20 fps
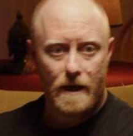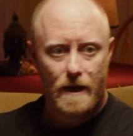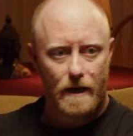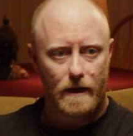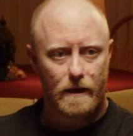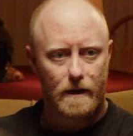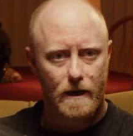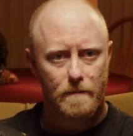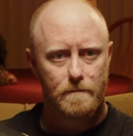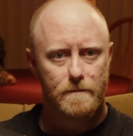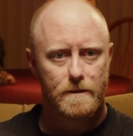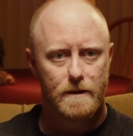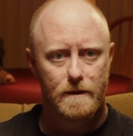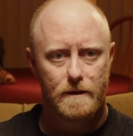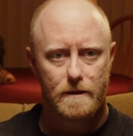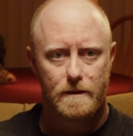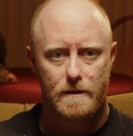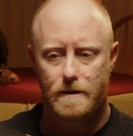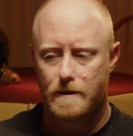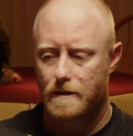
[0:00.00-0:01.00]
it comes in
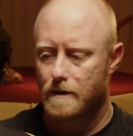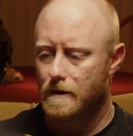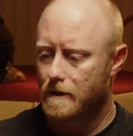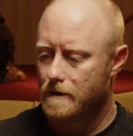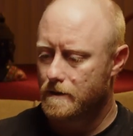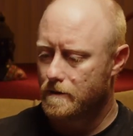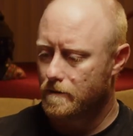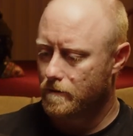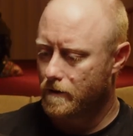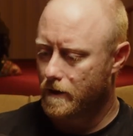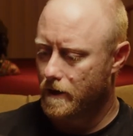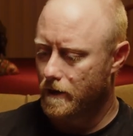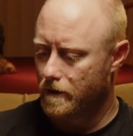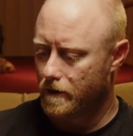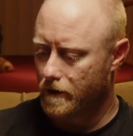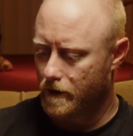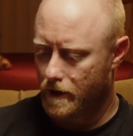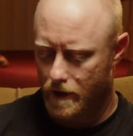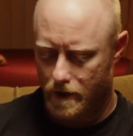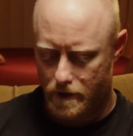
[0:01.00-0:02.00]
this nice little
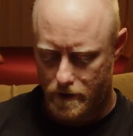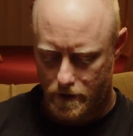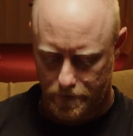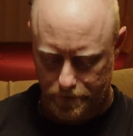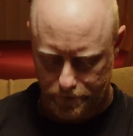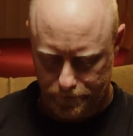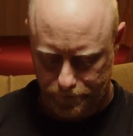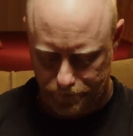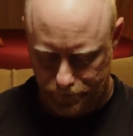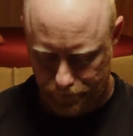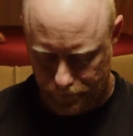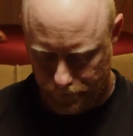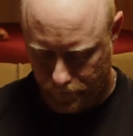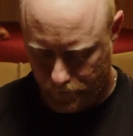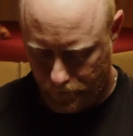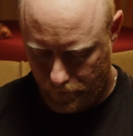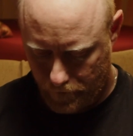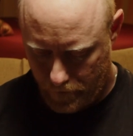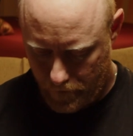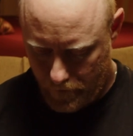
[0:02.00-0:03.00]
carrying case,
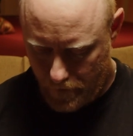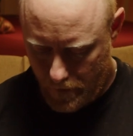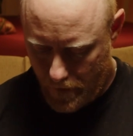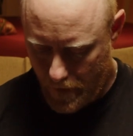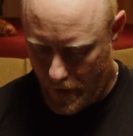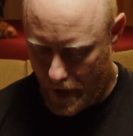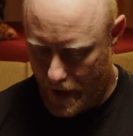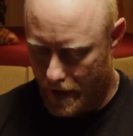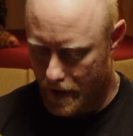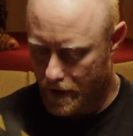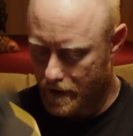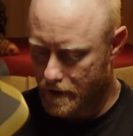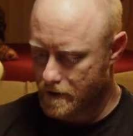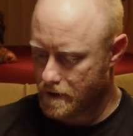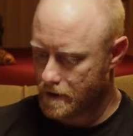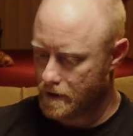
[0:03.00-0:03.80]
and